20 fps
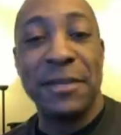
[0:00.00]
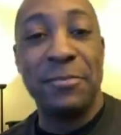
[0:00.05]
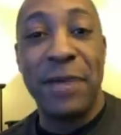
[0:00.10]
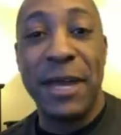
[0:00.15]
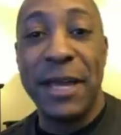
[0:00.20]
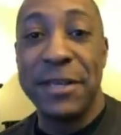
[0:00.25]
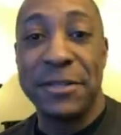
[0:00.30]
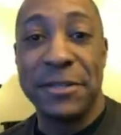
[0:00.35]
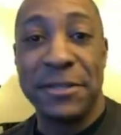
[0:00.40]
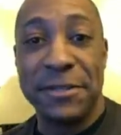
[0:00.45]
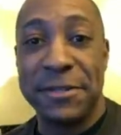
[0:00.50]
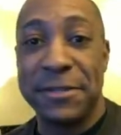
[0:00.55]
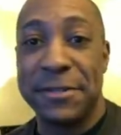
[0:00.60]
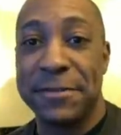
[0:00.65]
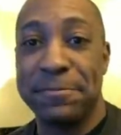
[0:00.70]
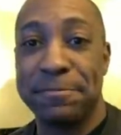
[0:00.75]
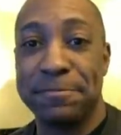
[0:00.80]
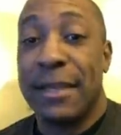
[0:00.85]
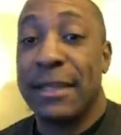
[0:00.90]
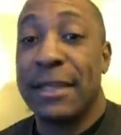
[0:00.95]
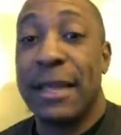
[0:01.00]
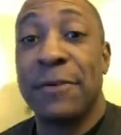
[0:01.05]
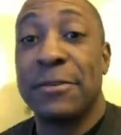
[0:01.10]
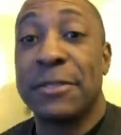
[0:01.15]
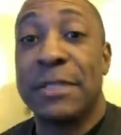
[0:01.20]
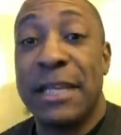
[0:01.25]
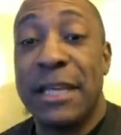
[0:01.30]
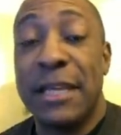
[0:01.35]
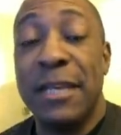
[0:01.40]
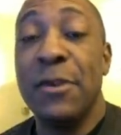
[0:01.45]
and patience. That
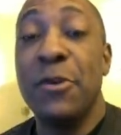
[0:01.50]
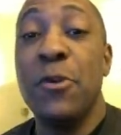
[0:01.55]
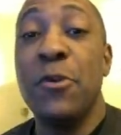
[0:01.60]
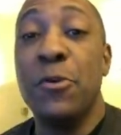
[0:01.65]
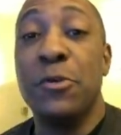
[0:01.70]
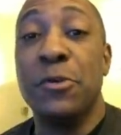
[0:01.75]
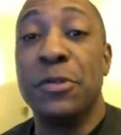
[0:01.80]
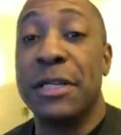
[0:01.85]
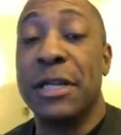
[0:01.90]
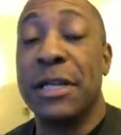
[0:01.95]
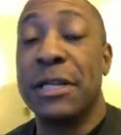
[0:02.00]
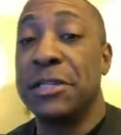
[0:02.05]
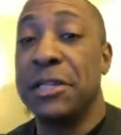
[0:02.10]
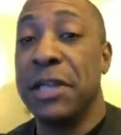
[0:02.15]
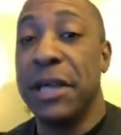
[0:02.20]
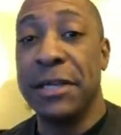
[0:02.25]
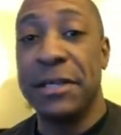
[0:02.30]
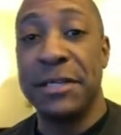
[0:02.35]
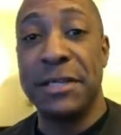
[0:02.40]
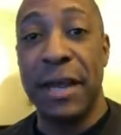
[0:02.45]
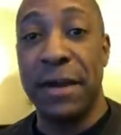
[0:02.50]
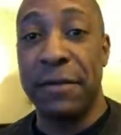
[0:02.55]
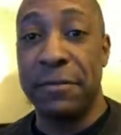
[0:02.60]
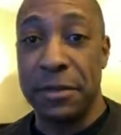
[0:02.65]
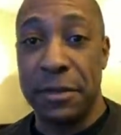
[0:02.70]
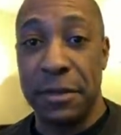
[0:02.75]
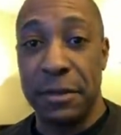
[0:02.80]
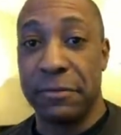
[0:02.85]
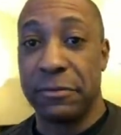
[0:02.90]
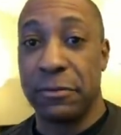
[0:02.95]
was huge. That changed
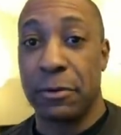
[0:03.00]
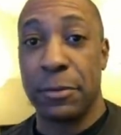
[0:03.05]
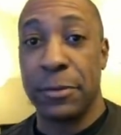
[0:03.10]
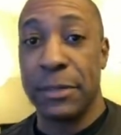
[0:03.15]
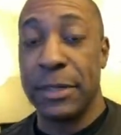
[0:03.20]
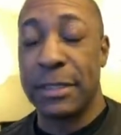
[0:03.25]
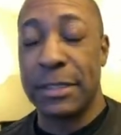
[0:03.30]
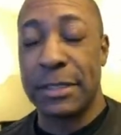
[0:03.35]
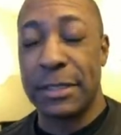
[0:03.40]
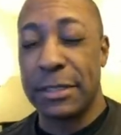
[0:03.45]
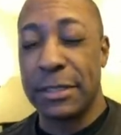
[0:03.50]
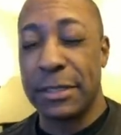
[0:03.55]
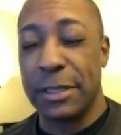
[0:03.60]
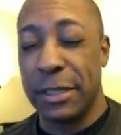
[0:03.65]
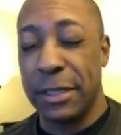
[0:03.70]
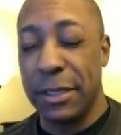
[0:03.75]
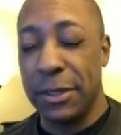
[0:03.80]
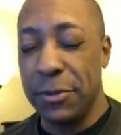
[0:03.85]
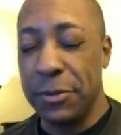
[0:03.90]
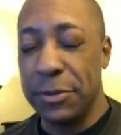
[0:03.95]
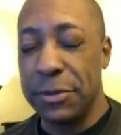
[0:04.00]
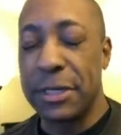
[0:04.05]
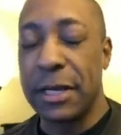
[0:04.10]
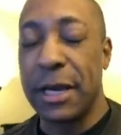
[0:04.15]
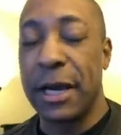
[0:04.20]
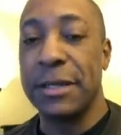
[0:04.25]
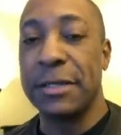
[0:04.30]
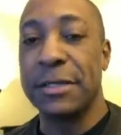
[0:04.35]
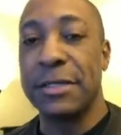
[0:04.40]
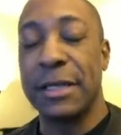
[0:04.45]
everything for me. It's just a huge
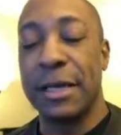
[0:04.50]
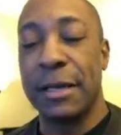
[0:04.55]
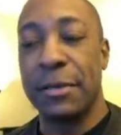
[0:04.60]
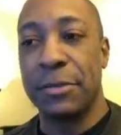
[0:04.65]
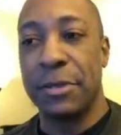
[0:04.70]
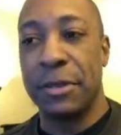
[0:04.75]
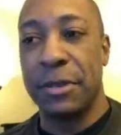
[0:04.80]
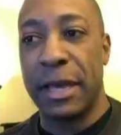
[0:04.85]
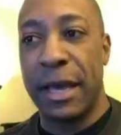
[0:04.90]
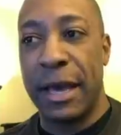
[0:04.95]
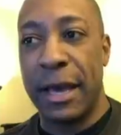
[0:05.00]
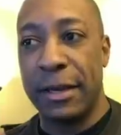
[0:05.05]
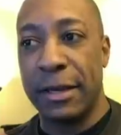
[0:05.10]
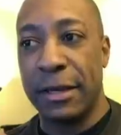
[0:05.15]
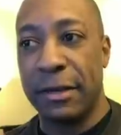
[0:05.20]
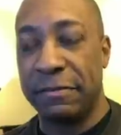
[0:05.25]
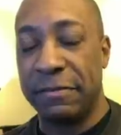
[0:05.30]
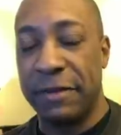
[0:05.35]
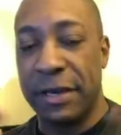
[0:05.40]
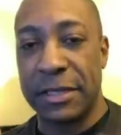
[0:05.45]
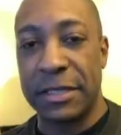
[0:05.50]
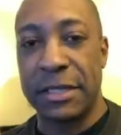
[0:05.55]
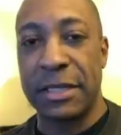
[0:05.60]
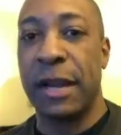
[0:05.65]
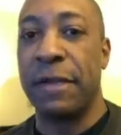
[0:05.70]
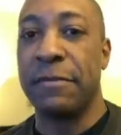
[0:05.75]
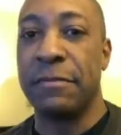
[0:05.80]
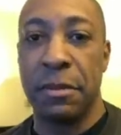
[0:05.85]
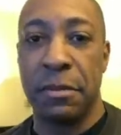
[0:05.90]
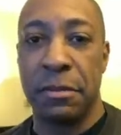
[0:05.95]
concept that affects
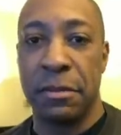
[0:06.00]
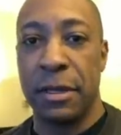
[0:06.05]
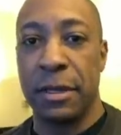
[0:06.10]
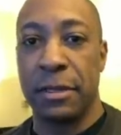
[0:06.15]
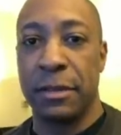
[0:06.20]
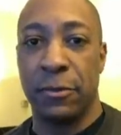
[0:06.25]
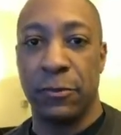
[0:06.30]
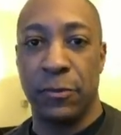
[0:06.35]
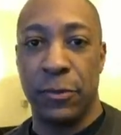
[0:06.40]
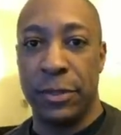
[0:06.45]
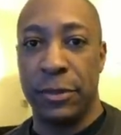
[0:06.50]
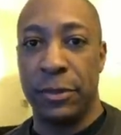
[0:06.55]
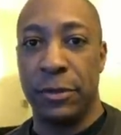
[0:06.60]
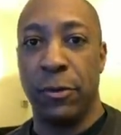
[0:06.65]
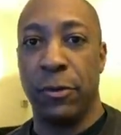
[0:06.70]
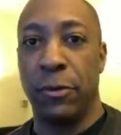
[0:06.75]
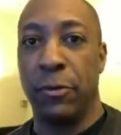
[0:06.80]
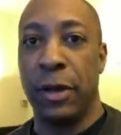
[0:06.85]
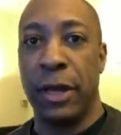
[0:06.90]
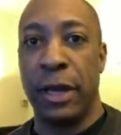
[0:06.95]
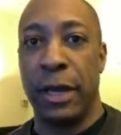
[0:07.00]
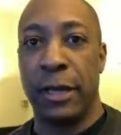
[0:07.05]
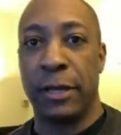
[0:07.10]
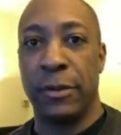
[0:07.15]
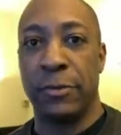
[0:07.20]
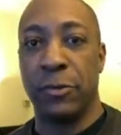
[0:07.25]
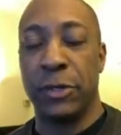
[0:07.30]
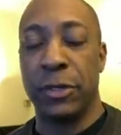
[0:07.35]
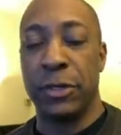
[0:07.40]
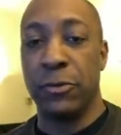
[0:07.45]
everything that we do.
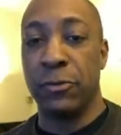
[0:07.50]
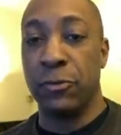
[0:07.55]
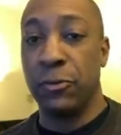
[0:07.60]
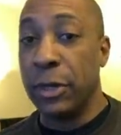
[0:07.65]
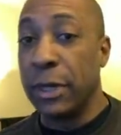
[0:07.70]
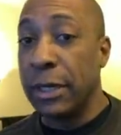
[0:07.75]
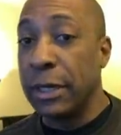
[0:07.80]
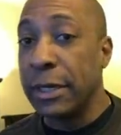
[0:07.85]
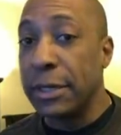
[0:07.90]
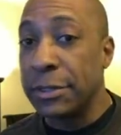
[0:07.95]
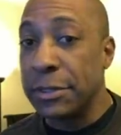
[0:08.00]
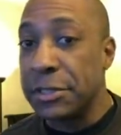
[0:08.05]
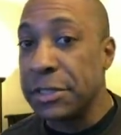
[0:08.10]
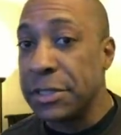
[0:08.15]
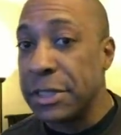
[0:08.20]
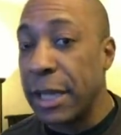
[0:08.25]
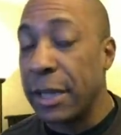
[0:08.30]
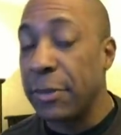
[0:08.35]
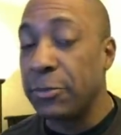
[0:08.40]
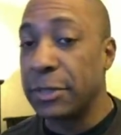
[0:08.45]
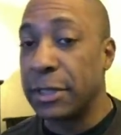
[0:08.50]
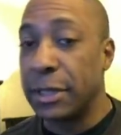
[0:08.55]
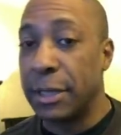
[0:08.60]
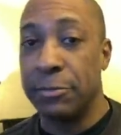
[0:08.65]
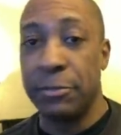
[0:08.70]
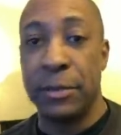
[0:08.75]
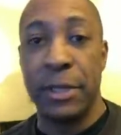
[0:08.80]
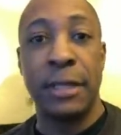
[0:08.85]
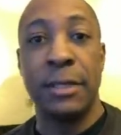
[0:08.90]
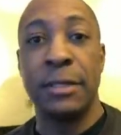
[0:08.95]
And when you really understand what
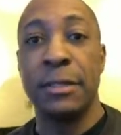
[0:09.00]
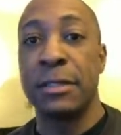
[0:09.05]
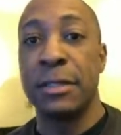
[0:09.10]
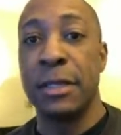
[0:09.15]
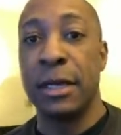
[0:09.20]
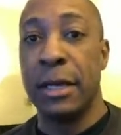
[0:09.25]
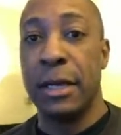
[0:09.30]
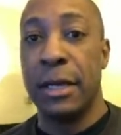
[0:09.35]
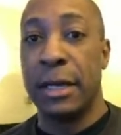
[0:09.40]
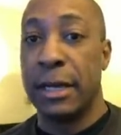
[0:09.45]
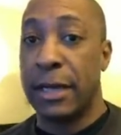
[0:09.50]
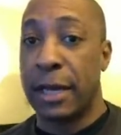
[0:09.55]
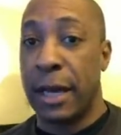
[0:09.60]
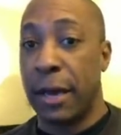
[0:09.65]
that means and